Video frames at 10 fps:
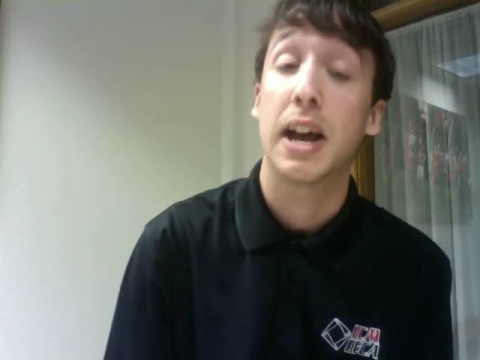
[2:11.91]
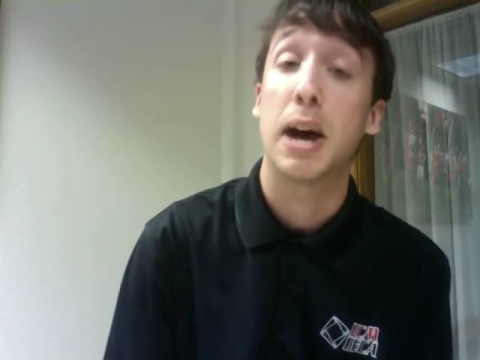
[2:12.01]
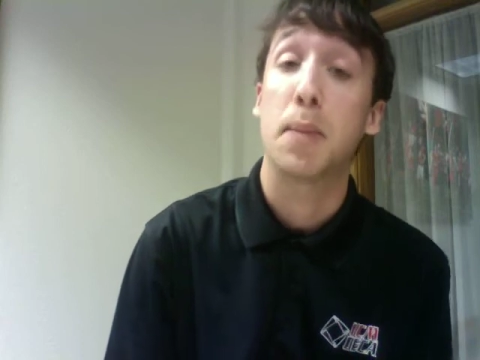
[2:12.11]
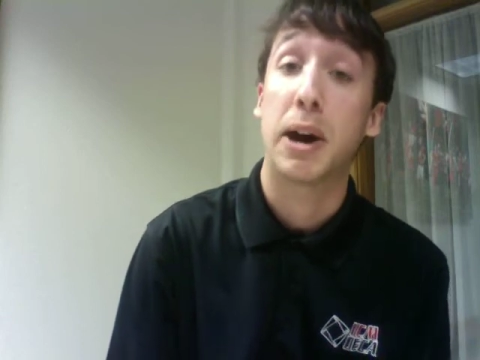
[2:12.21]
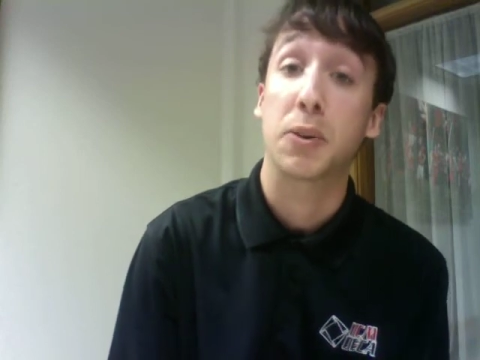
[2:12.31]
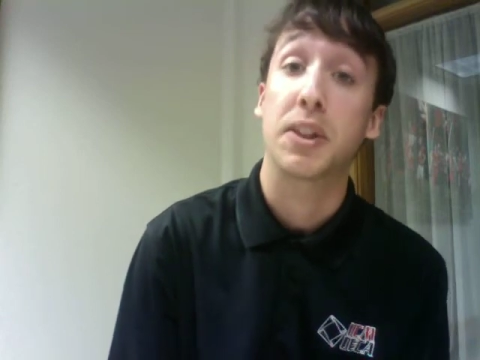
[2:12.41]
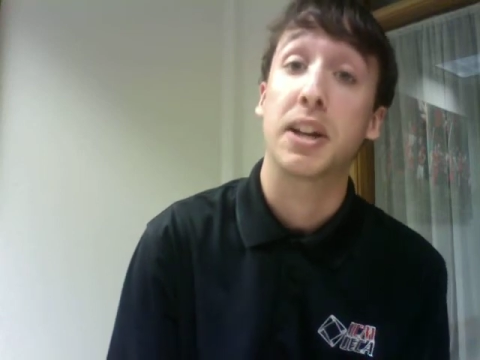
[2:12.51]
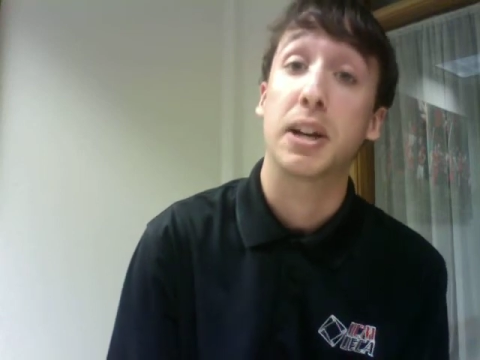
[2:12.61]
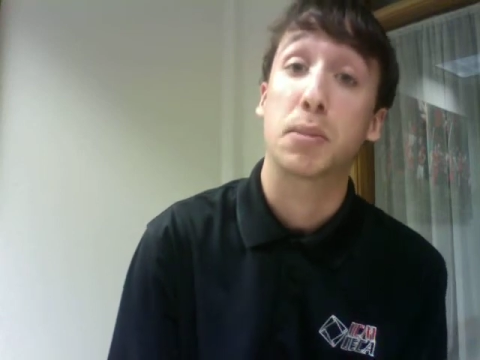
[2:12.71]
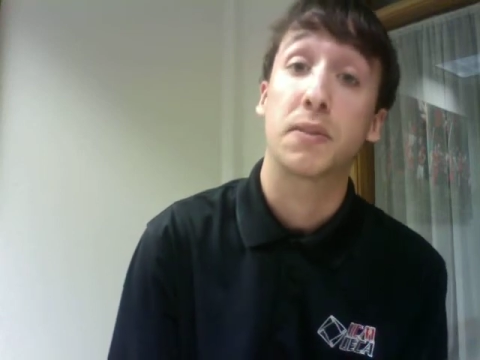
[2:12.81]
about the
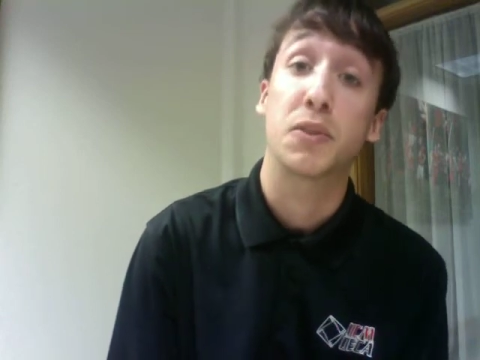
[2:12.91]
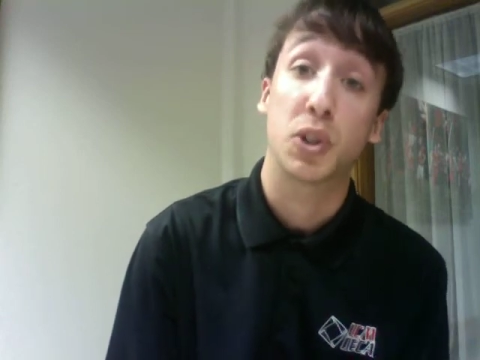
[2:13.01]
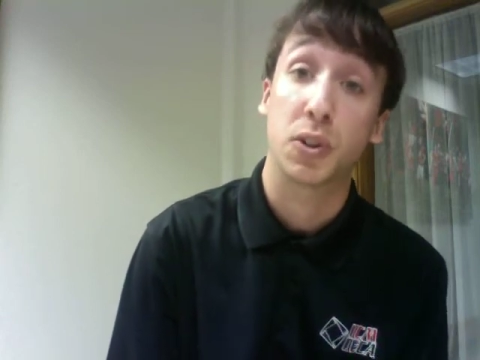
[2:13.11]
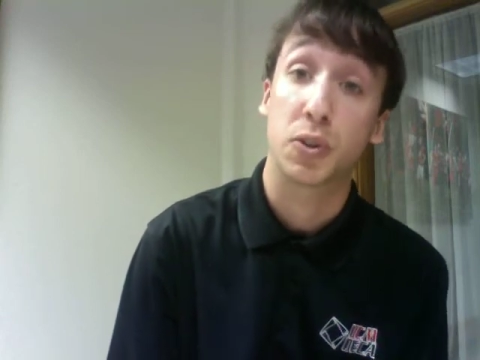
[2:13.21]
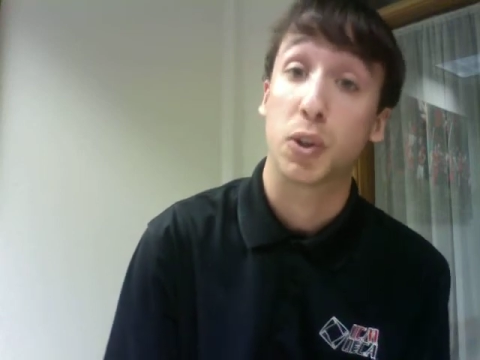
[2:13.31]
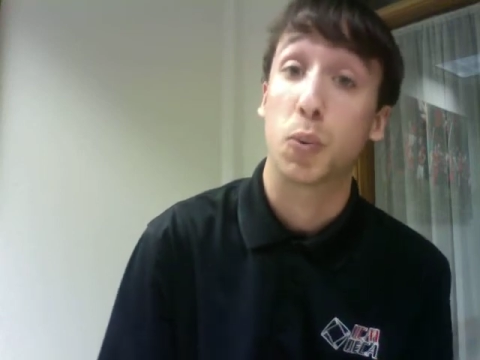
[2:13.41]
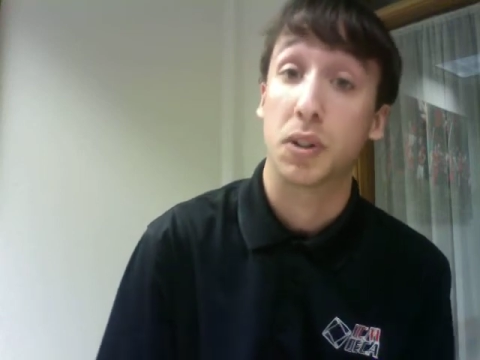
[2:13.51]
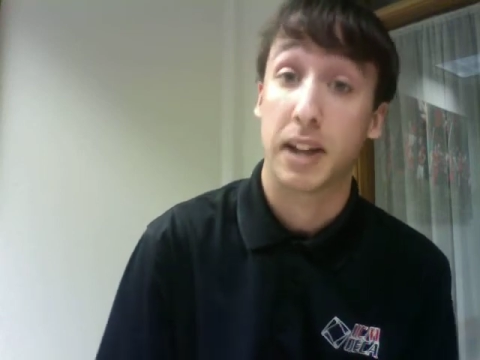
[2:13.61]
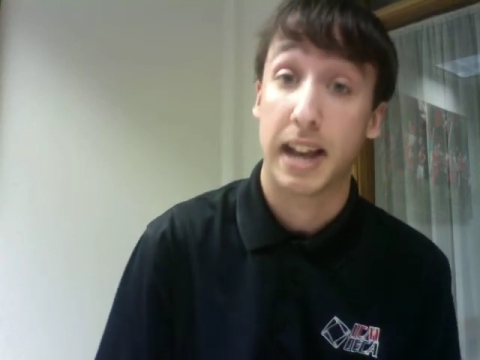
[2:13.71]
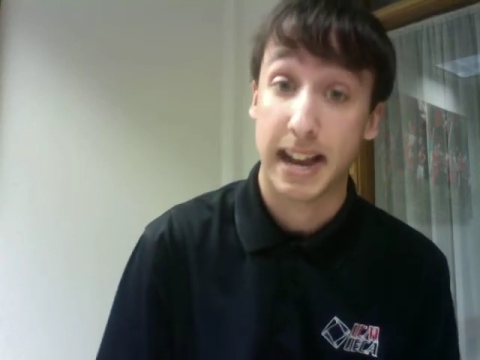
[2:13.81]
number of children
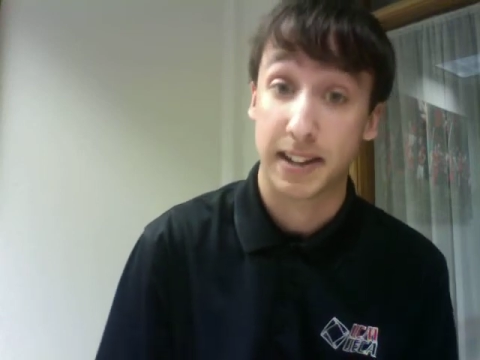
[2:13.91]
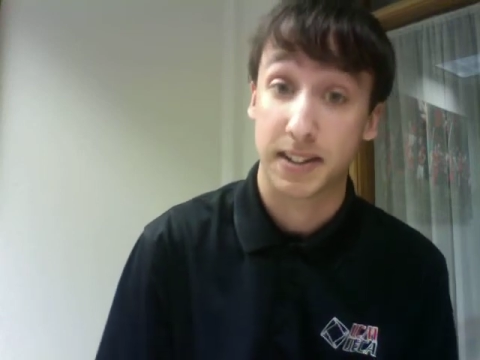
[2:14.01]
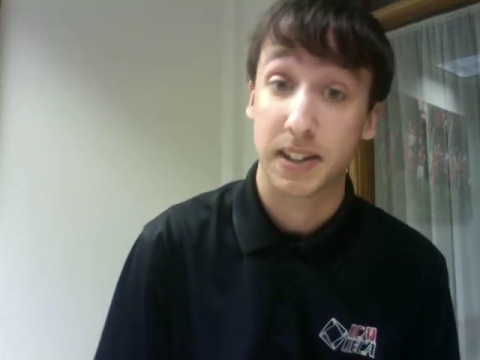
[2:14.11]
one has.